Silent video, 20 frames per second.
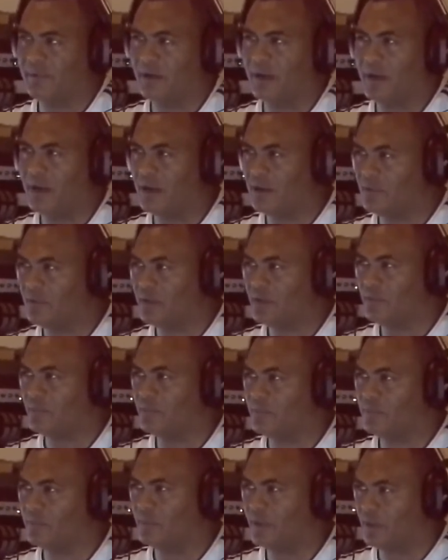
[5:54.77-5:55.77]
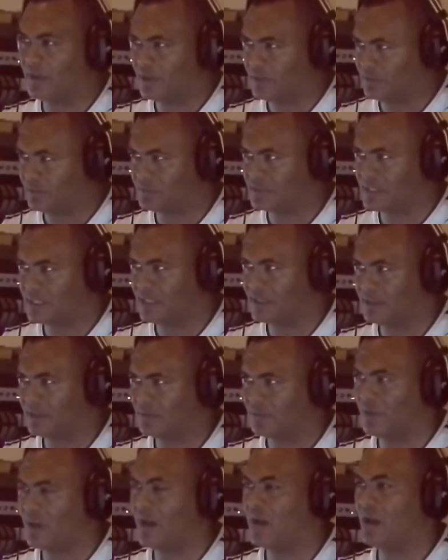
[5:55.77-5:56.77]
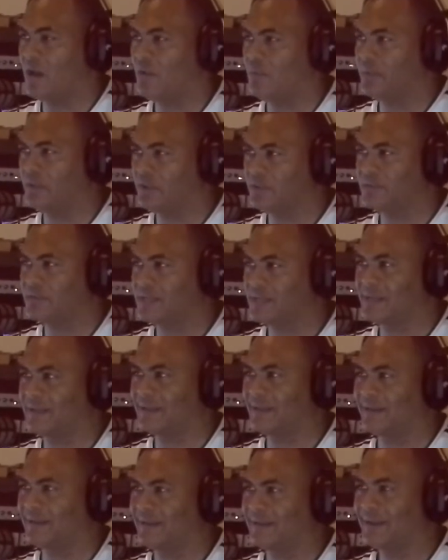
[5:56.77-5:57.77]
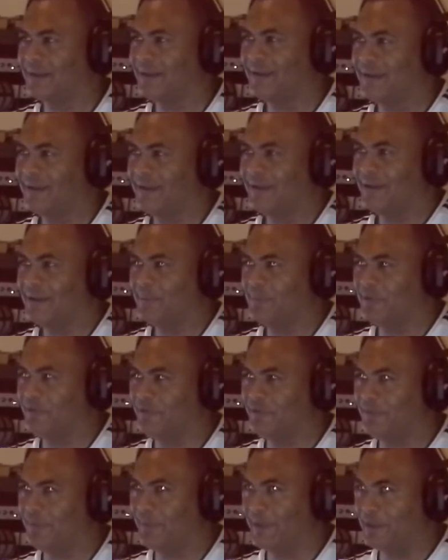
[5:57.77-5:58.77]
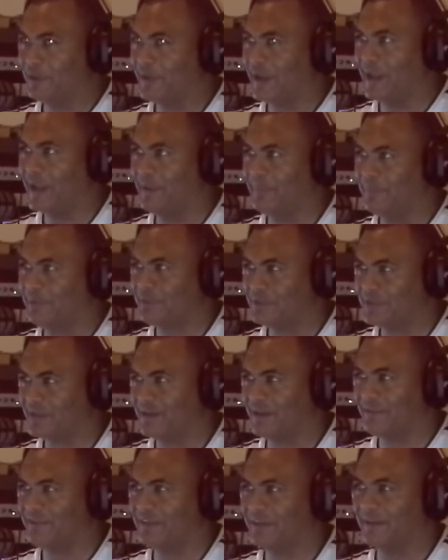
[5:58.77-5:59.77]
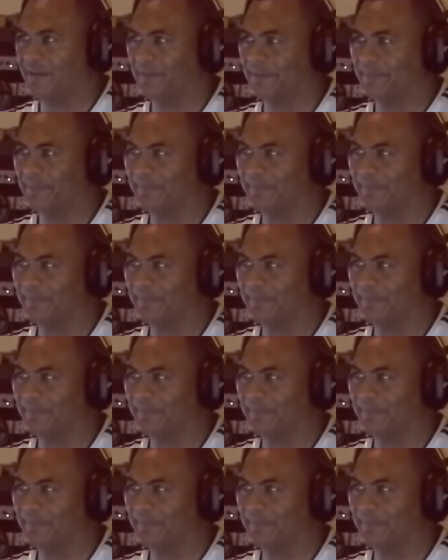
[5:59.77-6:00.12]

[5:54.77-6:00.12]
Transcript: how are you treated, or how were you treated when you came to South Africa?